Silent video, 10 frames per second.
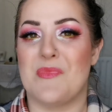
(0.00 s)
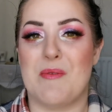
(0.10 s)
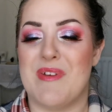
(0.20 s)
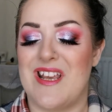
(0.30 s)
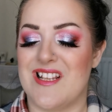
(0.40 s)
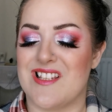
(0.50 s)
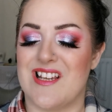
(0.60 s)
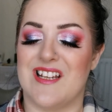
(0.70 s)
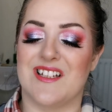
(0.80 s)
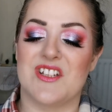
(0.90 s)

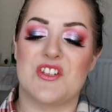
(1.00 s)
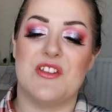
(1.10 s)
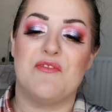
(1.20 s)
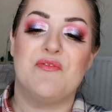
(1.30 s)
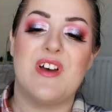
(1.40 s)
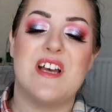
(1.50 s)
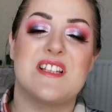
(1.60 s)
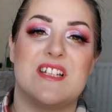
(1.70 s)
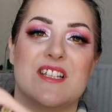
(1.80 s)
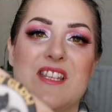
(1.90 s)
Amazing. So the
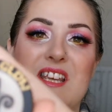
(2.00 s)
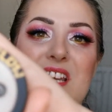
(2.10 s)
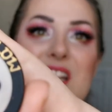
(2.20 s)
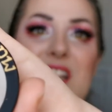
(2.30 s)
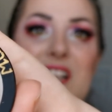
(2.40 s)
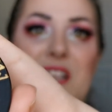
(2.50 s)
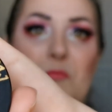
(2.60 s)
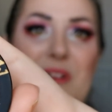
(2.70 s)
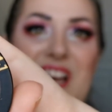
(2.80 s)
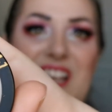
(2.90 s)
first is the Lucky
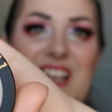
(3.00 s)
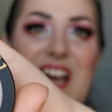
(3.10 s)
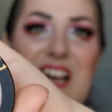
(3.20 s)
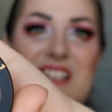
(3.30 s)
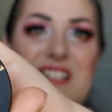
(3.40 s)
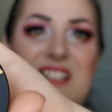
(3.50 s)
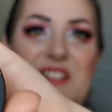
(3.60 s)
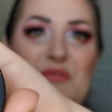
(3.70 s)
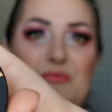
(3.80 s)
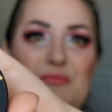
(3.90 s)
Black Cats.